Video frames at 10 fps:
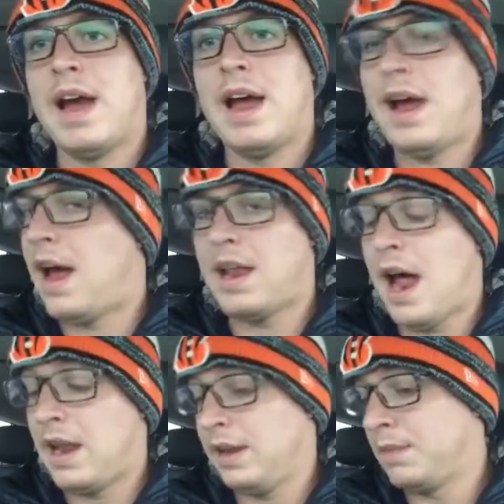
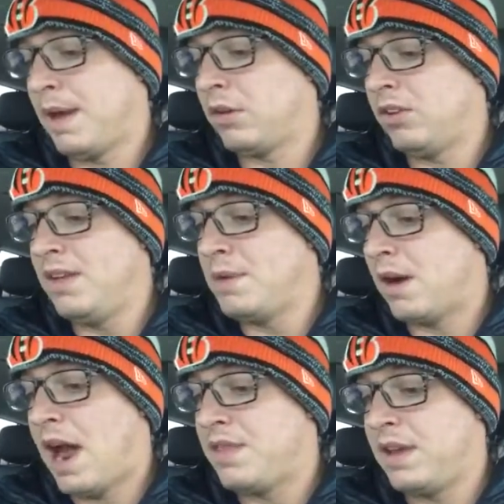I like the better team
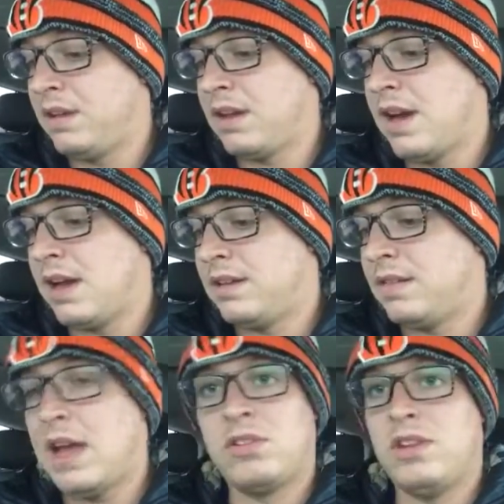here. I think
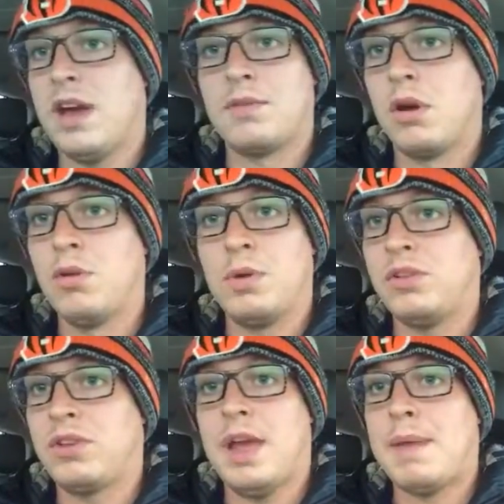KC on the road
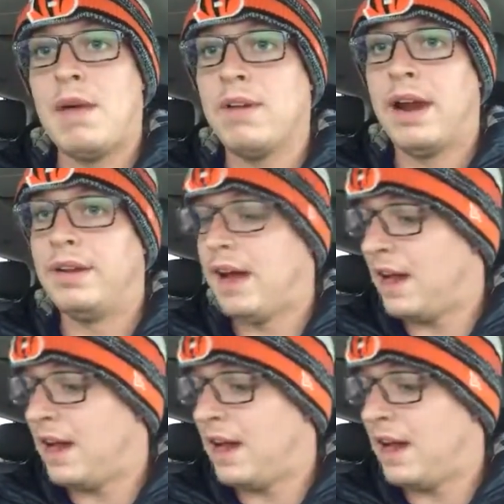wins the game outright.